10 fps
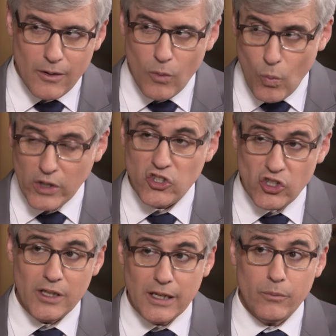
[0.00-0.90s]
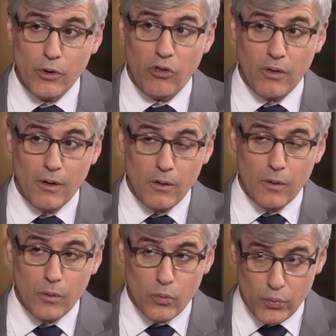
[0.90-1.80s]
What she did was
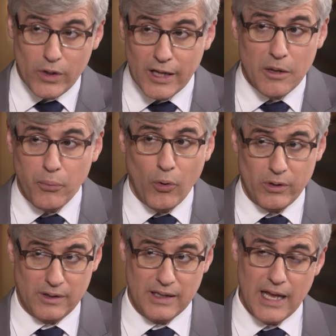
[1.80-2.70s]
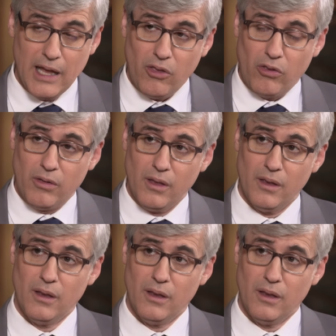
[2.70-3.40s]
really important, yes?